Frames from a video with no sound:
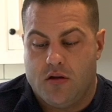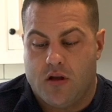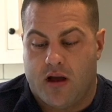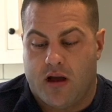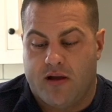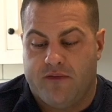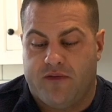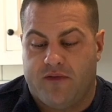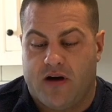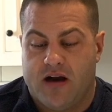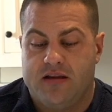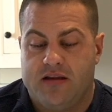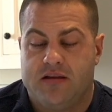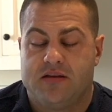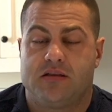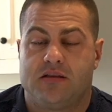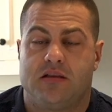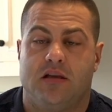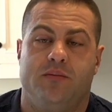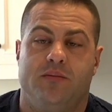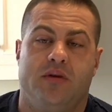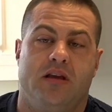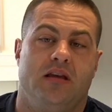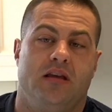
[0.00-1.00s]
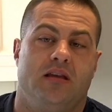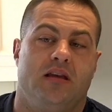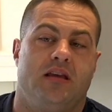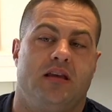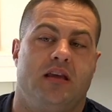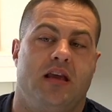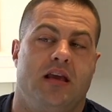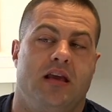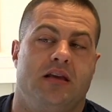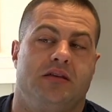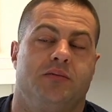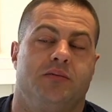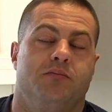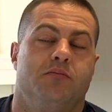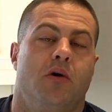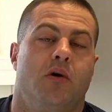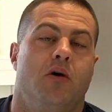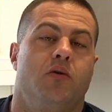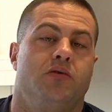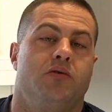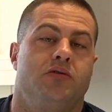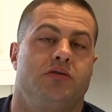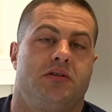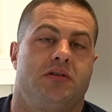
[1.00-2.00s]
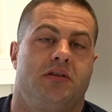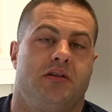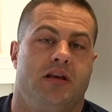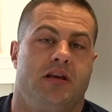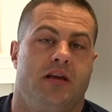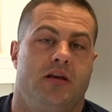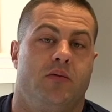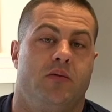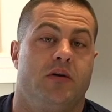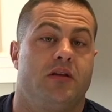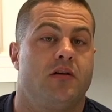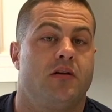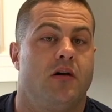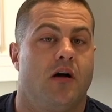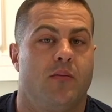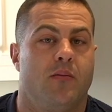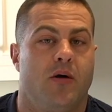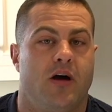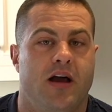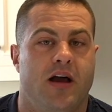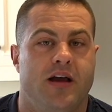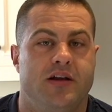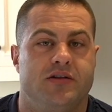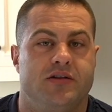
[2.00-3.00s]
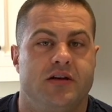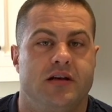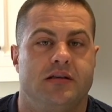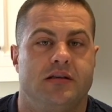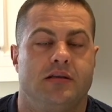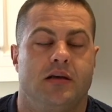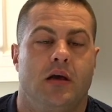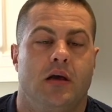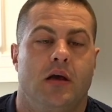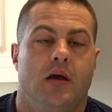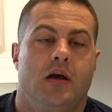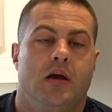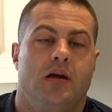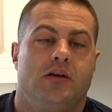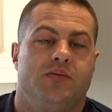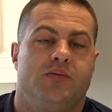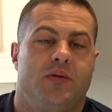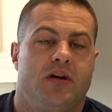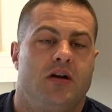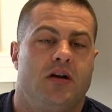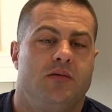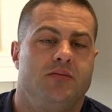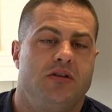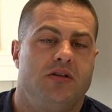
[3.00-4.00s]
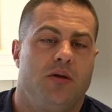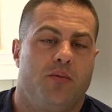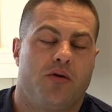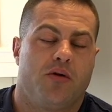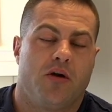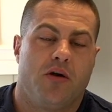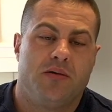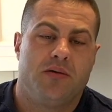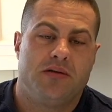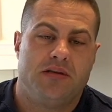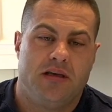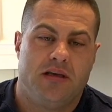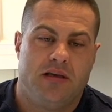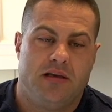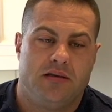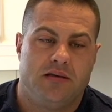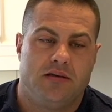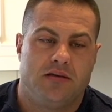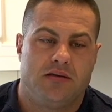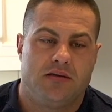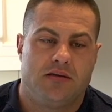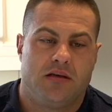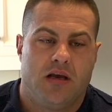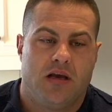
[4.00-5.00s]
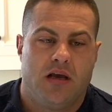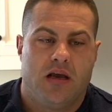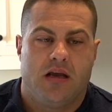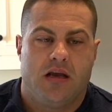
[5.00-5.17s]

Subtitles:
I find this to be the case mostly with carbohydrates. Because when it comes to proteins,